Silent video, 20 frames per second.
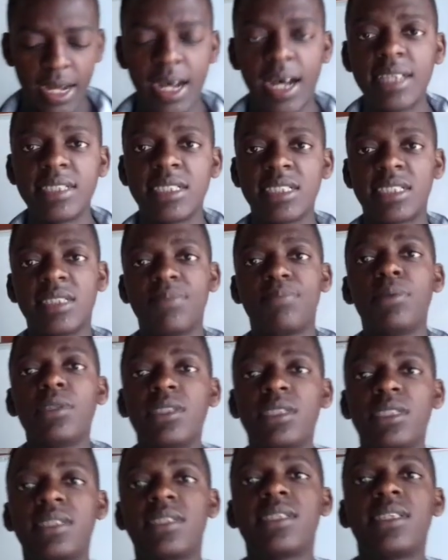as it
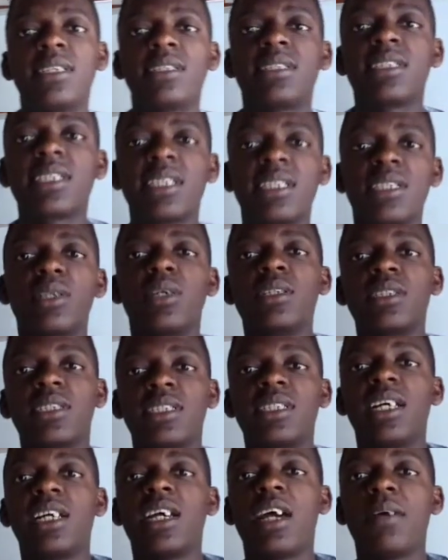puts signals
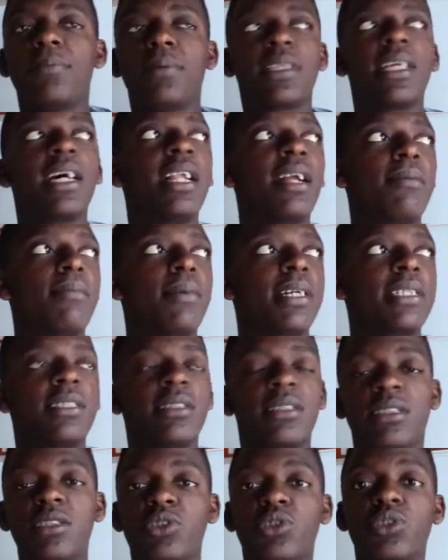in the hypothalamus,
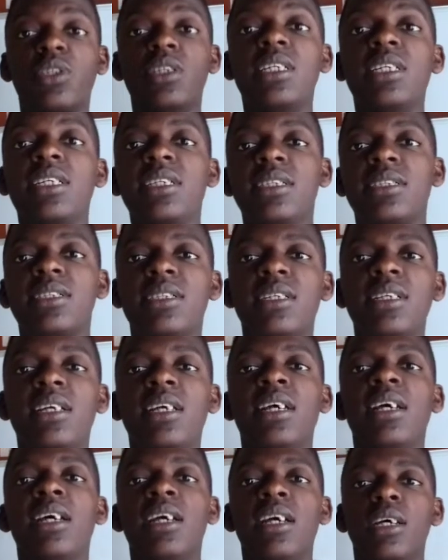it is released. It
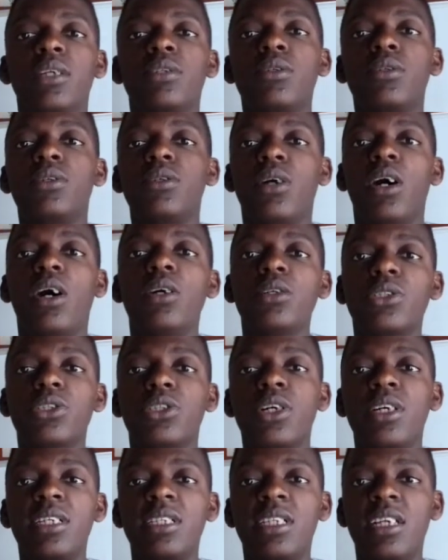will
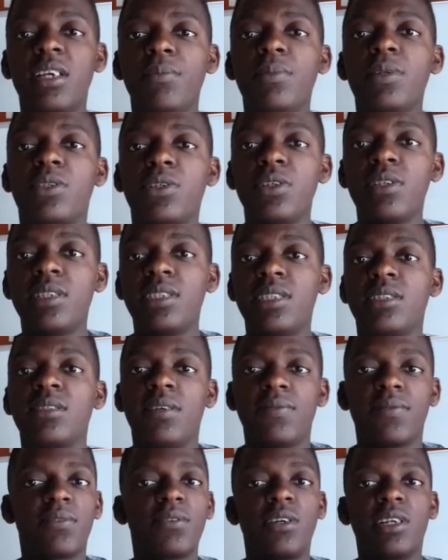also inhibit release
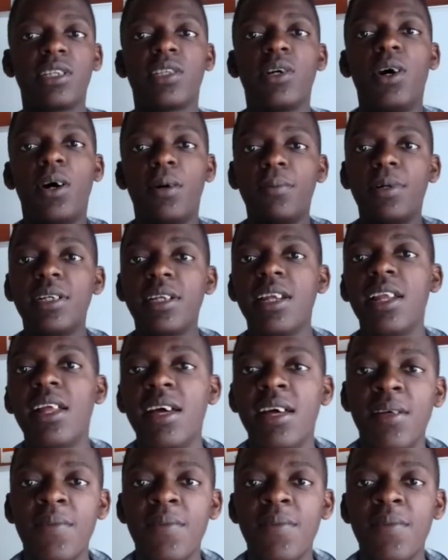of growth hormone,